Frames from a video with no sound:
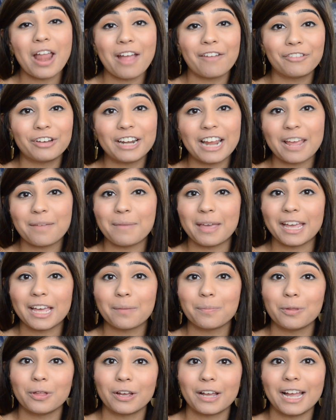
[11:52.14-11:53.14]
an everyday
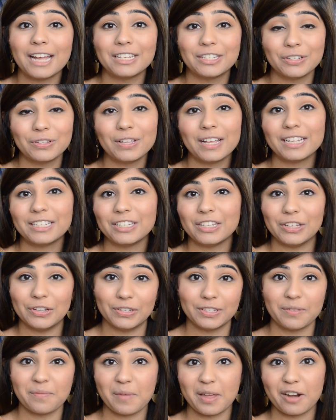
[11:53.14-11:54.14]
makeup look, I do like to
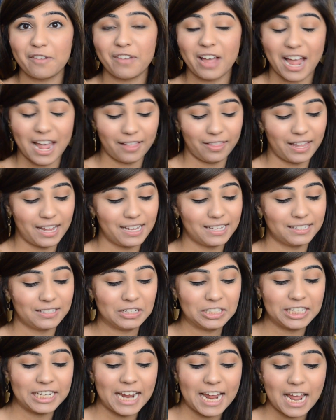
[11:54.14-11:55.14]
use a bit of highlight.
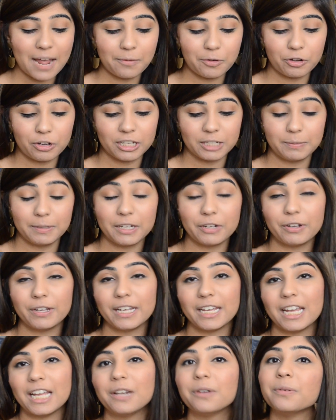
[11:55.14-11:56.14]
So today I'm going to be
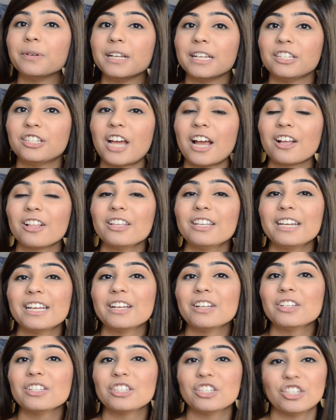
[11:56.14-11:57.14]
going in with Jaclyn
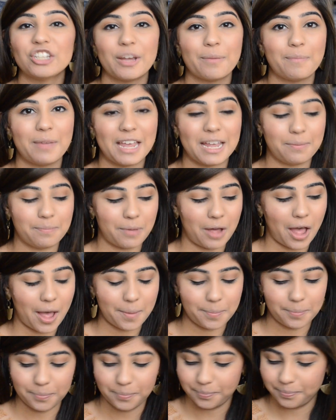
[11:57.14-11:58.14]
Hill's Champagne Pop.